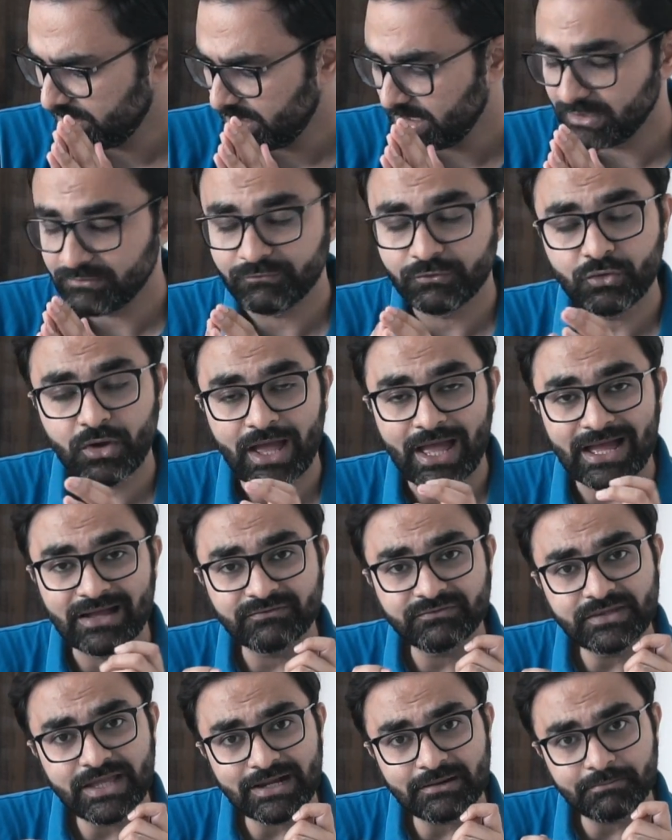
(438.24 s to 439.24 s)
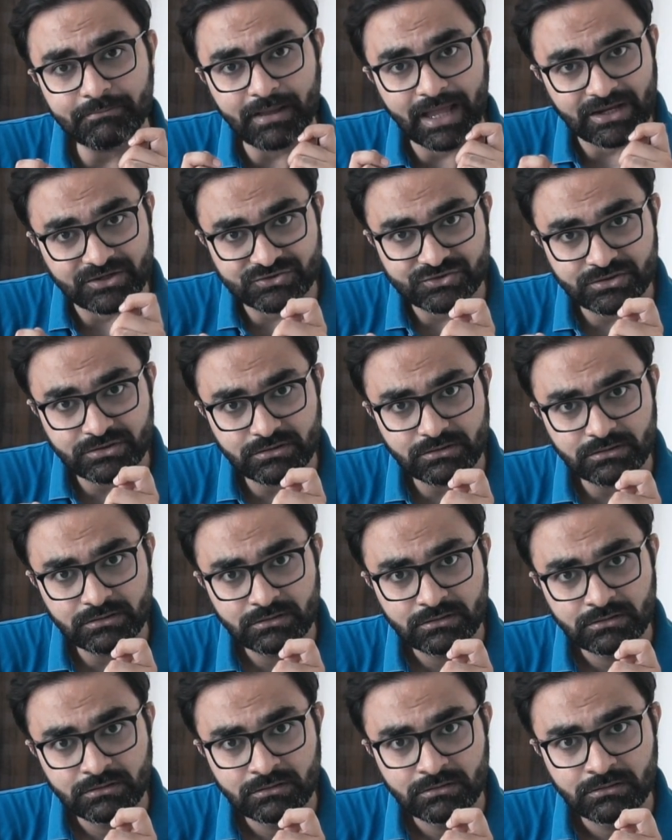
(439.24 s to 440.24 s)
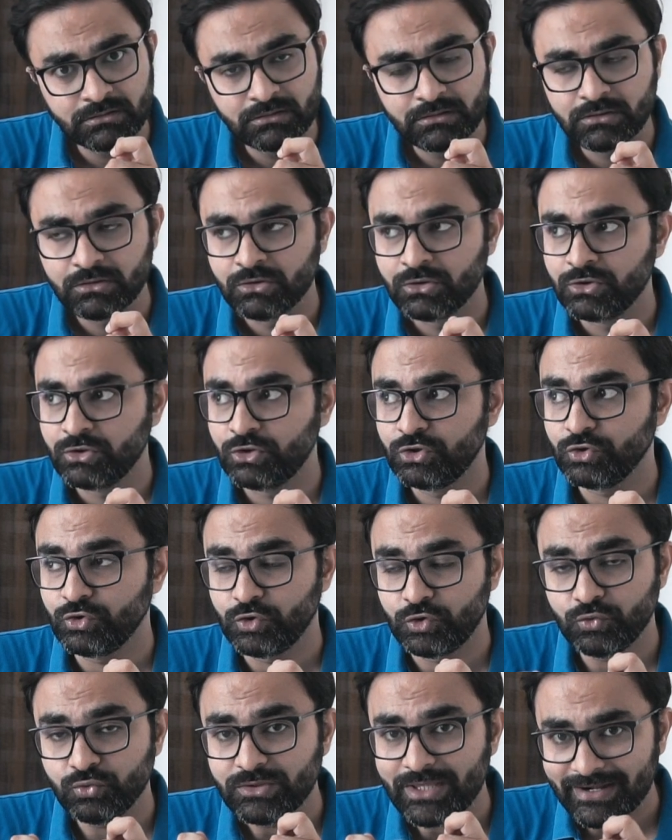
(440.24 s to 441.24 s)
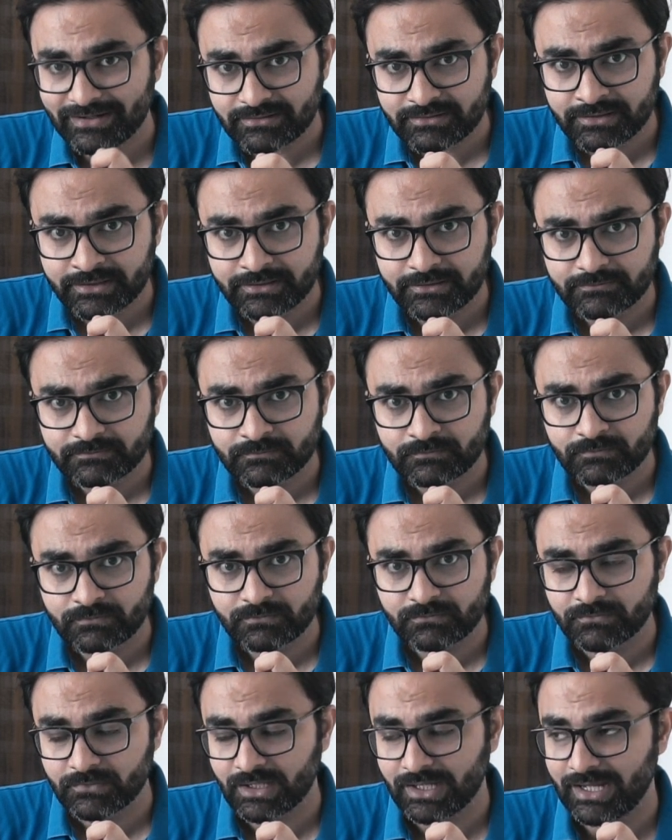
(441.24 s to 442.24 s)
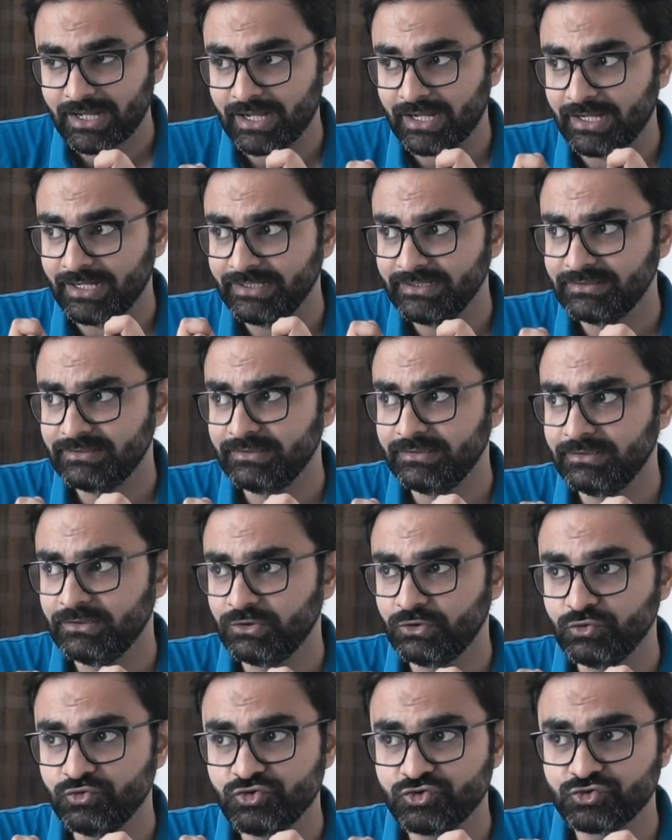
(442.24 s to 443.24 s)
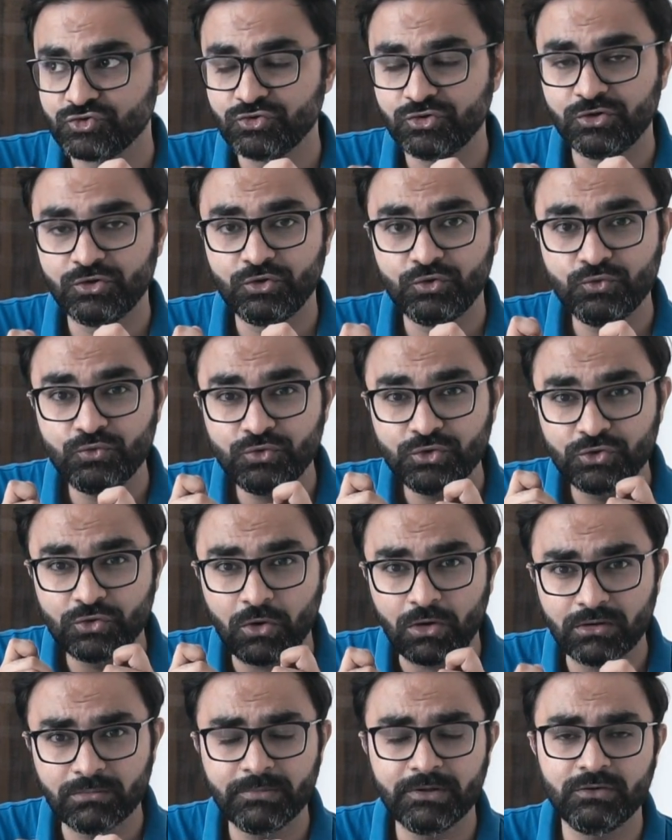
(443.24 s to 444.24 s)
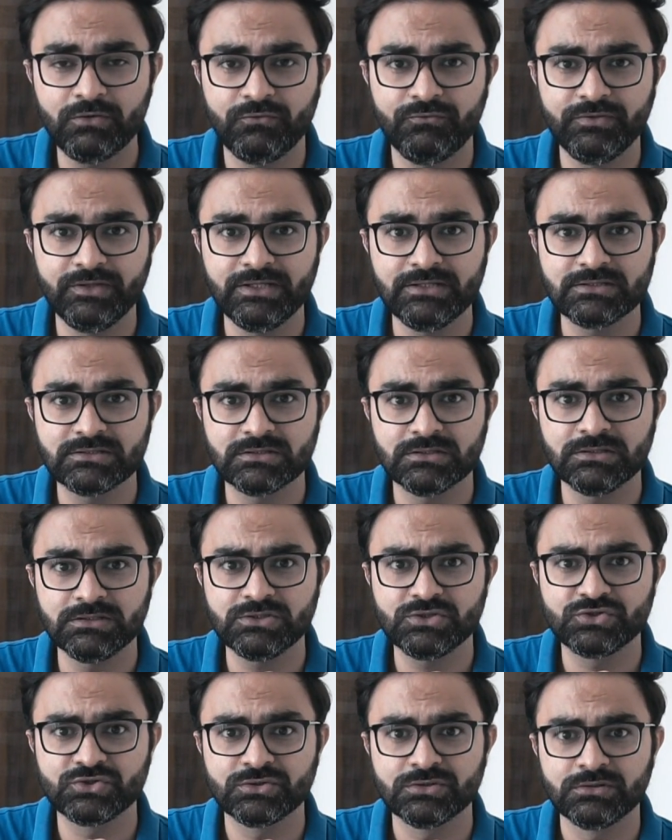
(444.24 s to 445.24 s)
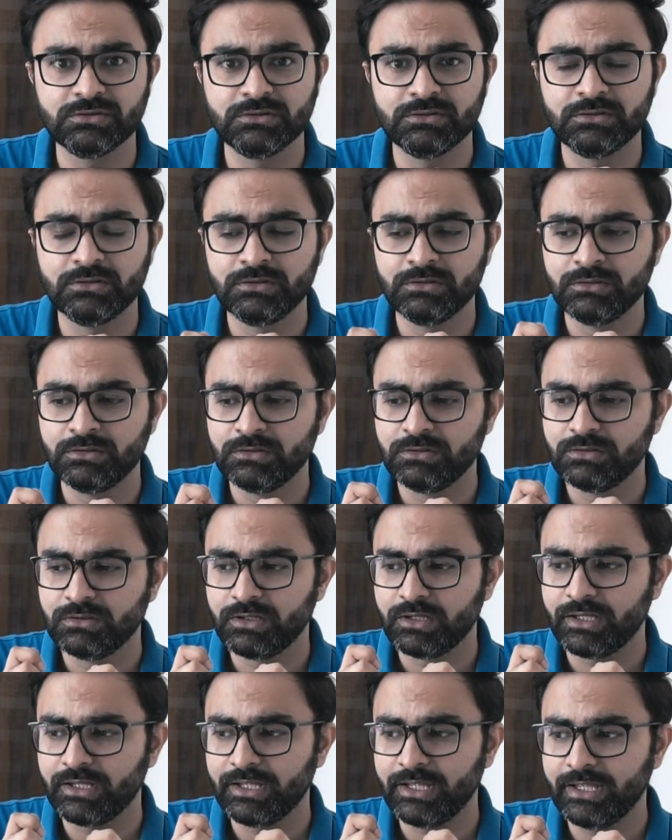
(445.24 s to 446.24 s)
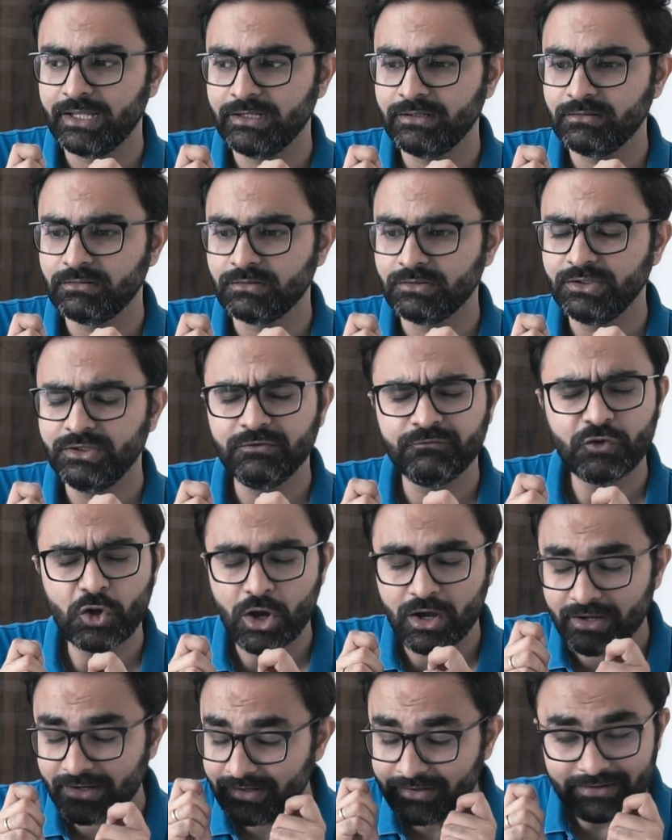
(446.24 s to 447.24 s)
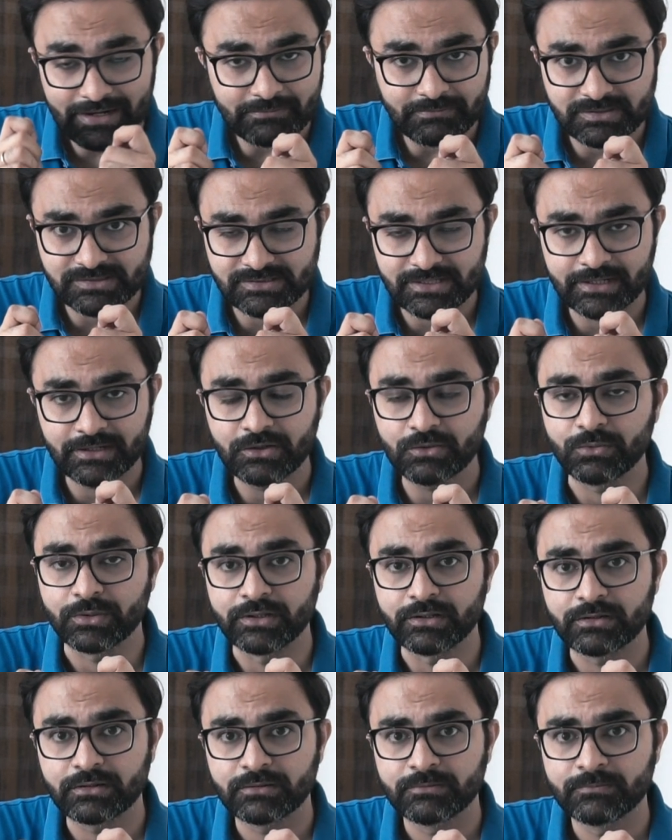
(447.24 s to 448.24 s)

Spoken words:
if you have that passion to do that thing, I think you should do your bit of research and give your 100% to it.